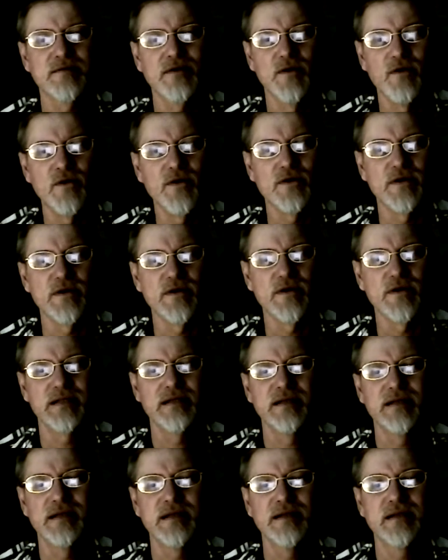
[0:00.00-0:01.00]
Lord.
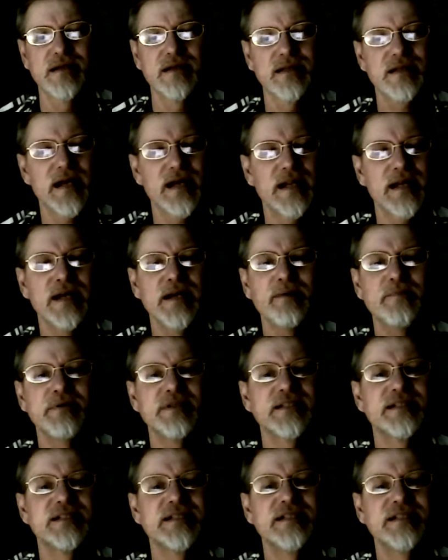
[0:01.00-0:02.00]
And that Him
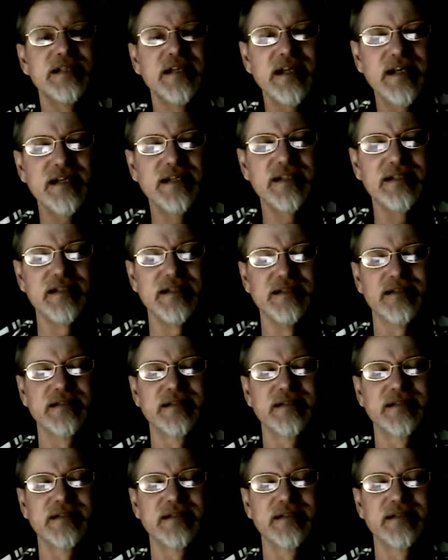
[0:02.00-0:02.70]
is Jesus.